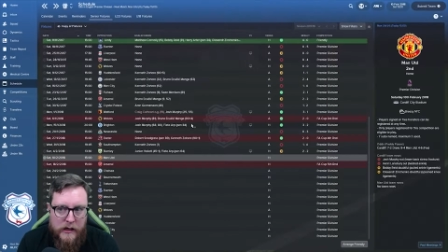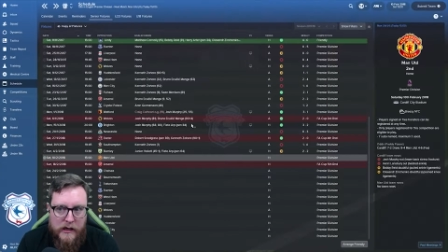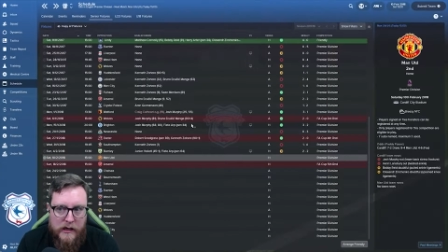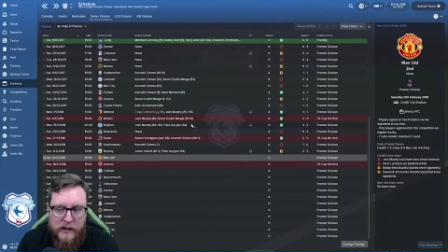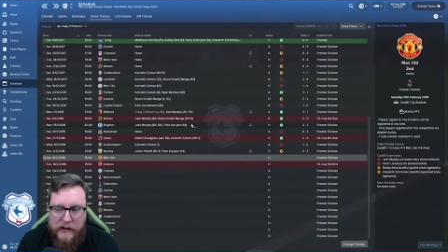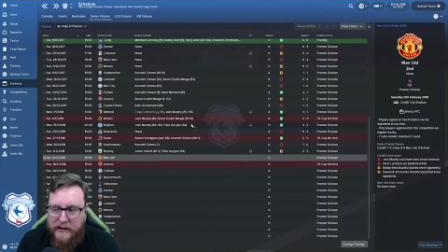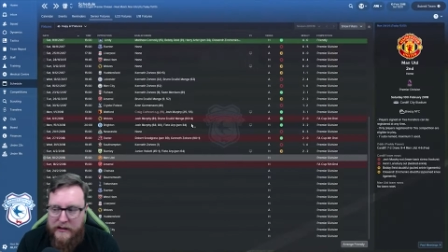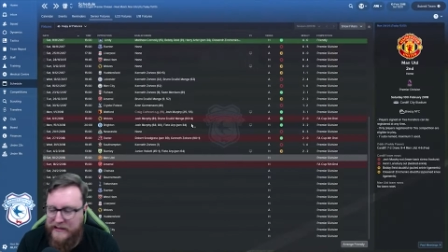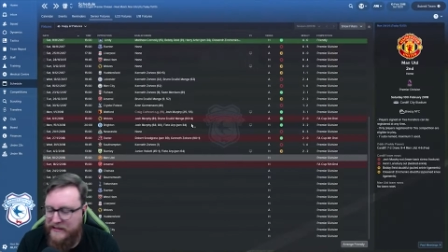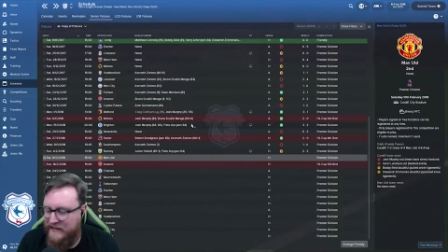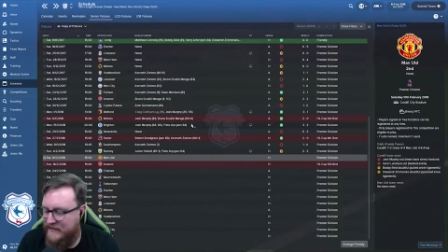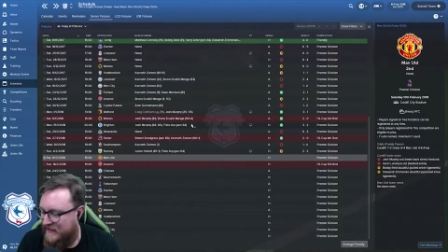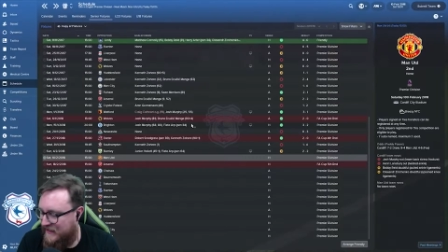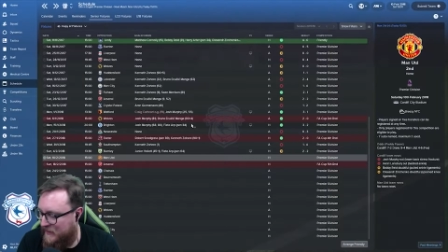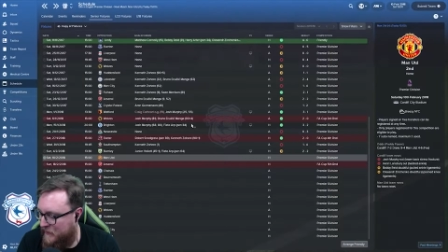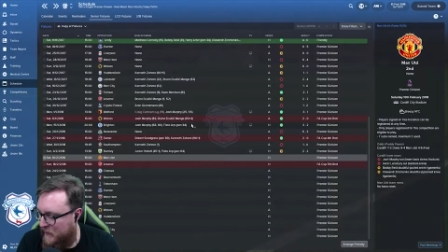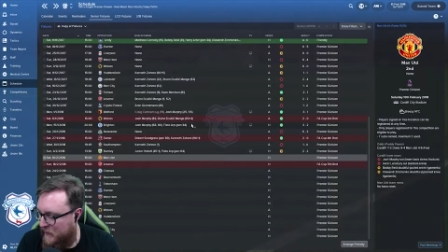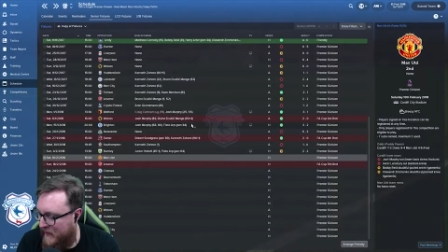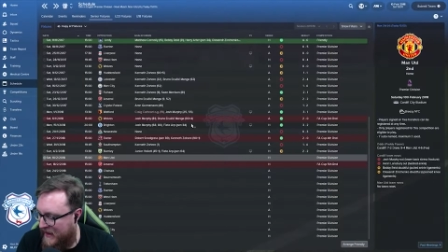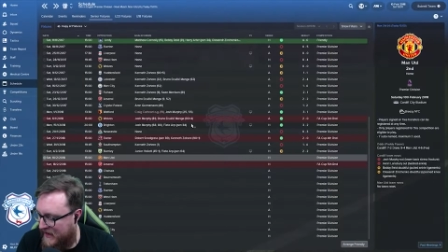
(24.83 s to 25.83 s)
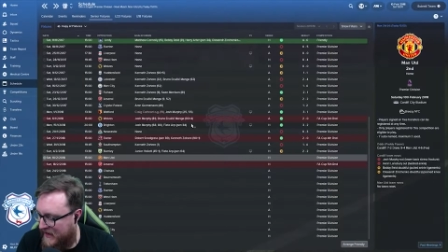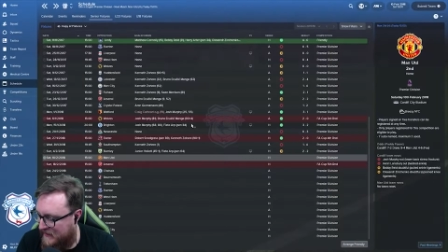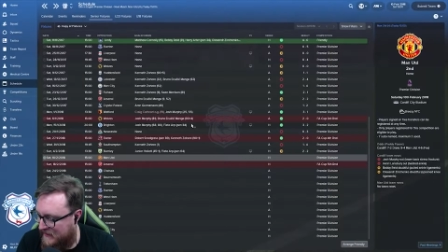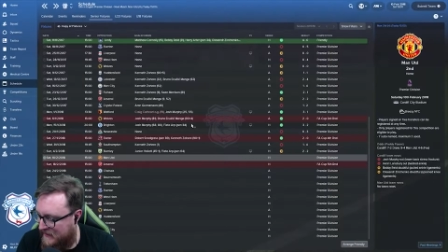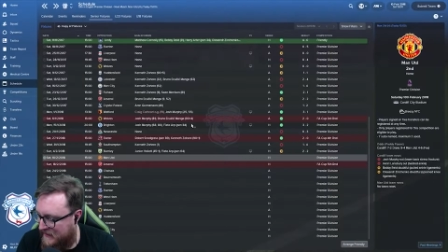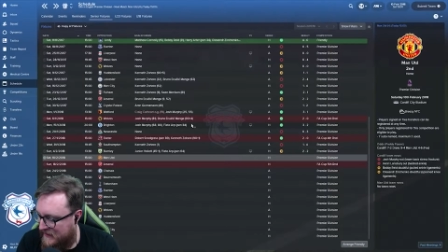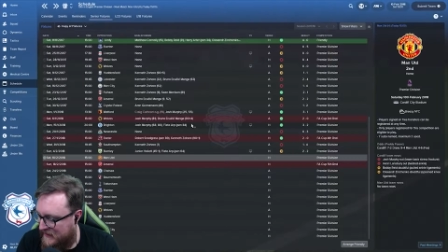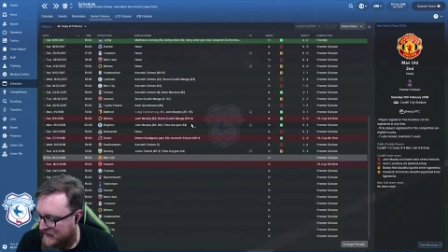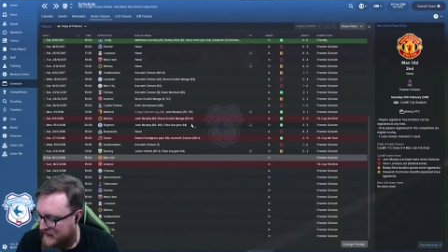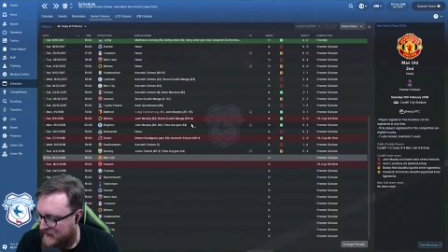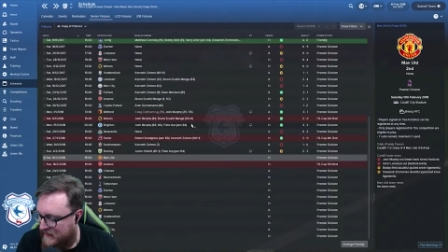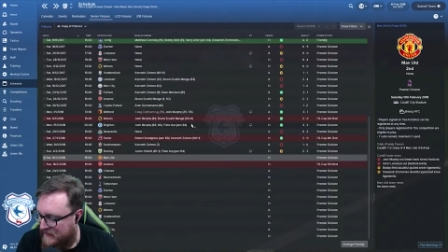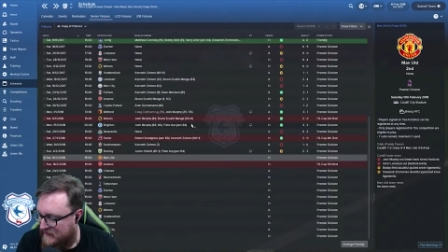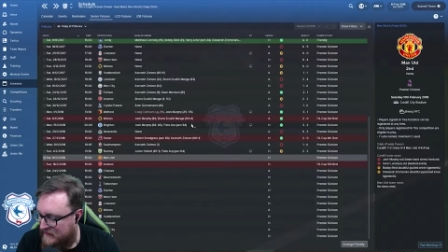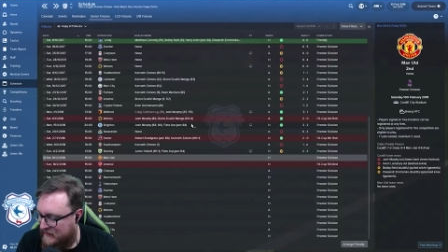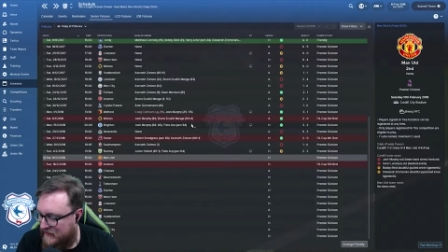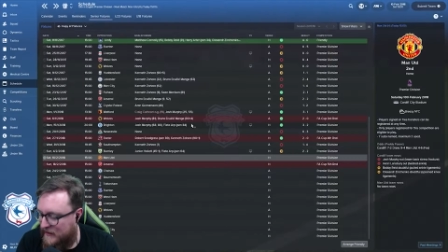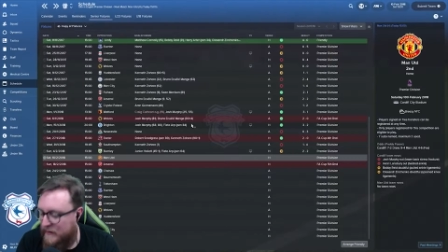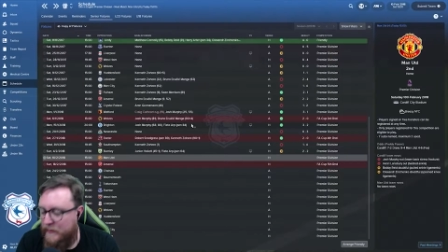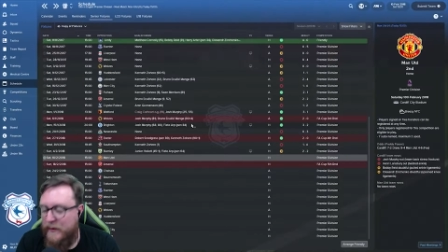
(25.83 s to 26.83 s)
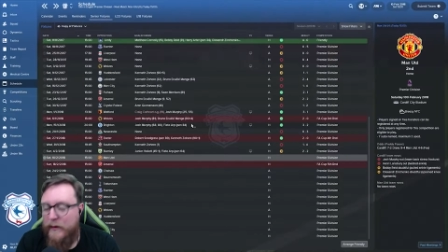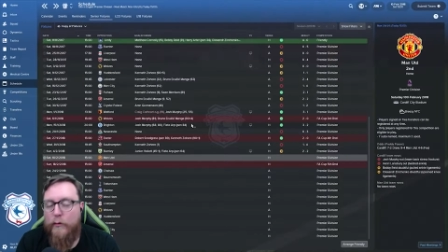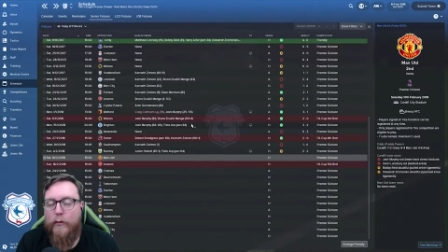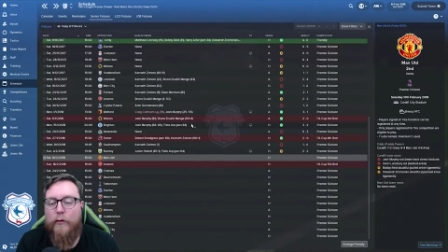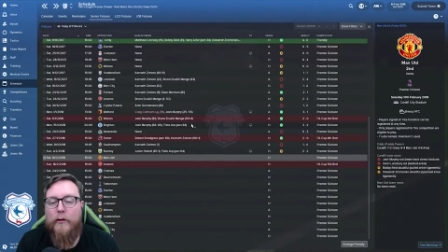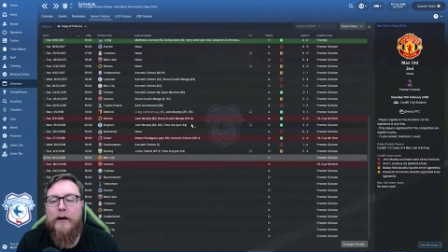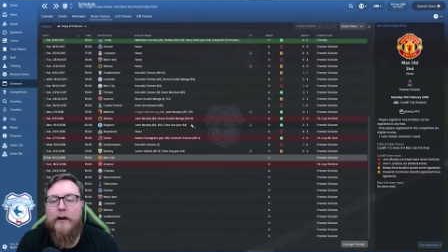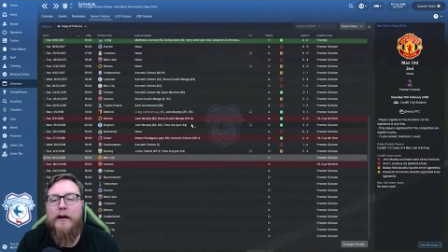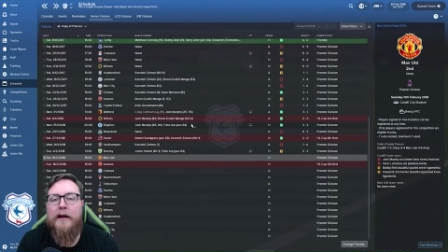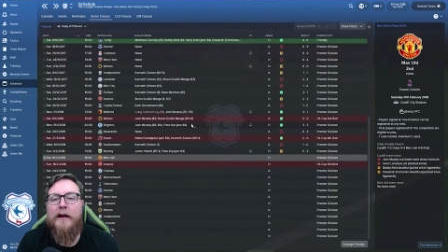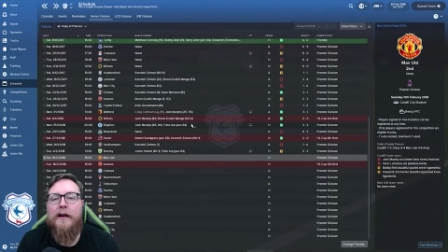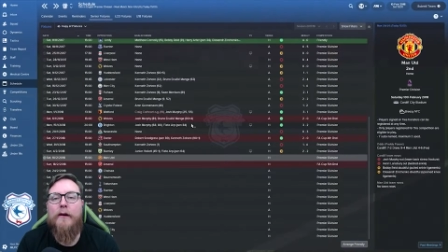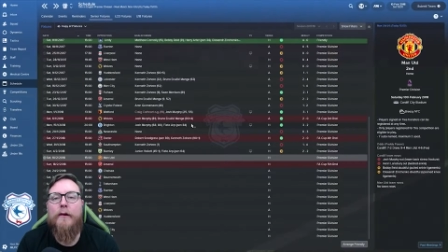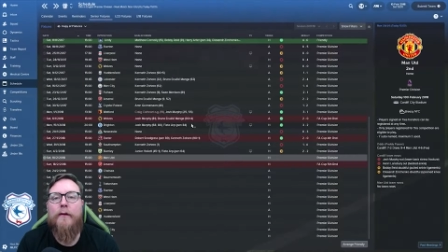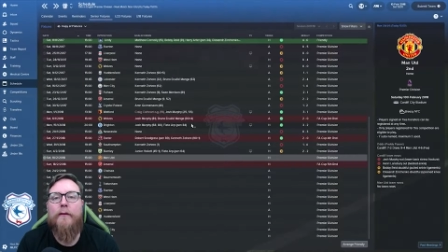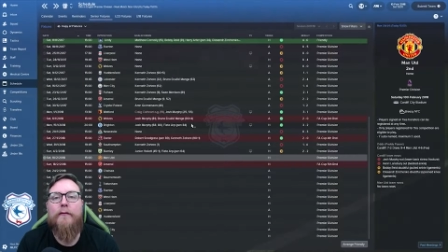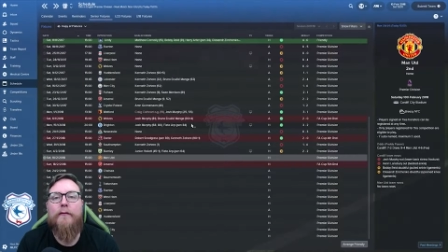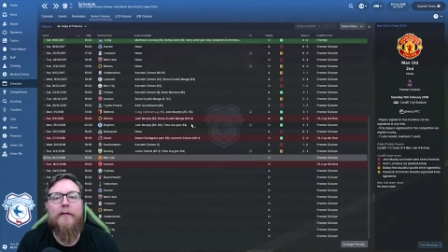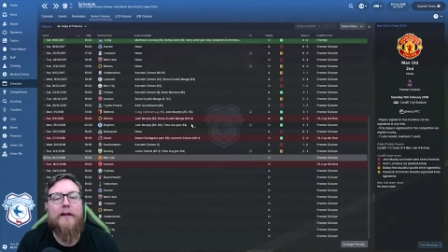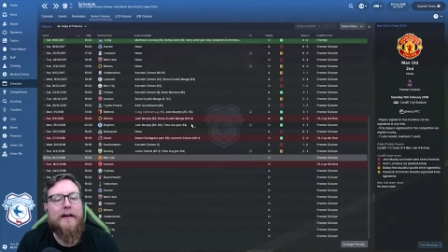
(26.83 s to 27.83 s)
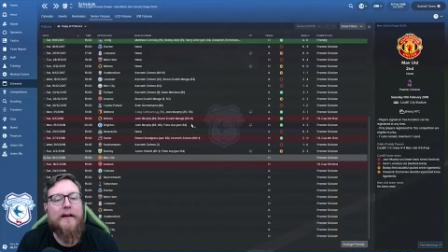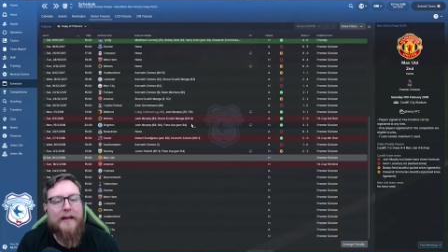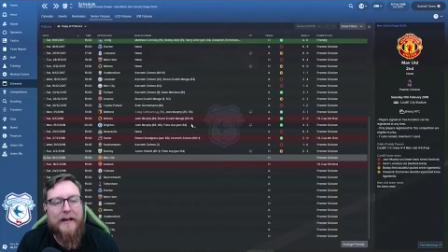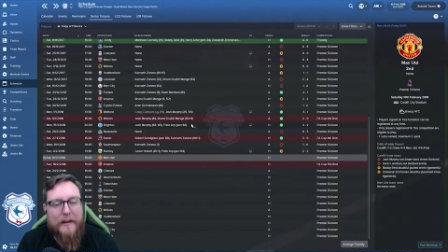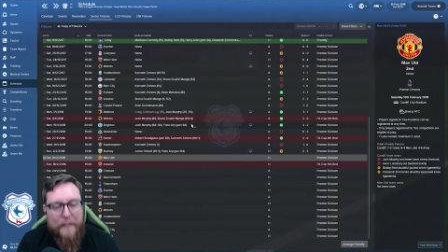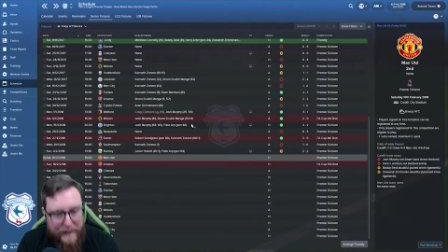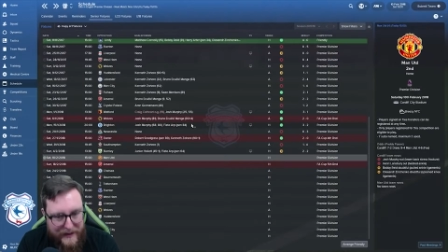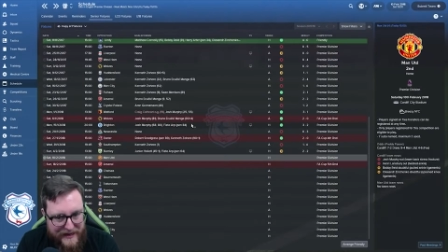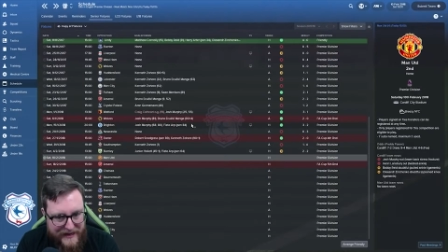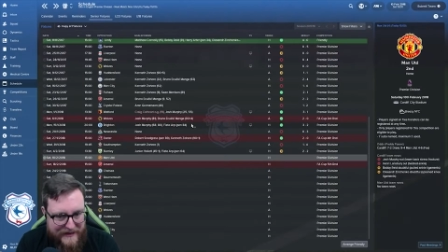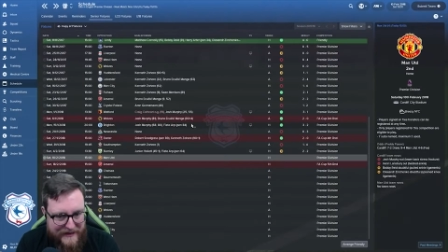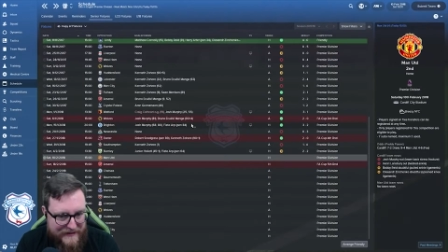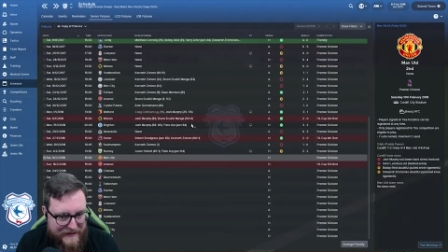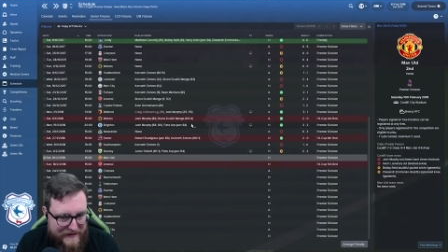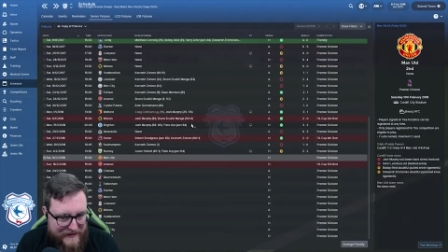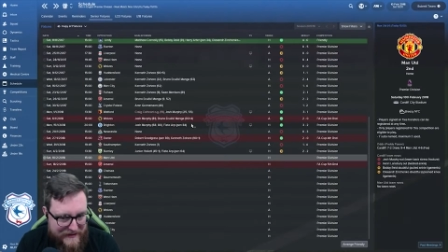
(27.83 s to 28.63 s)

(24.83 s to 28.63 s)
Because it's going to be bad. It's going to be real fucking bad.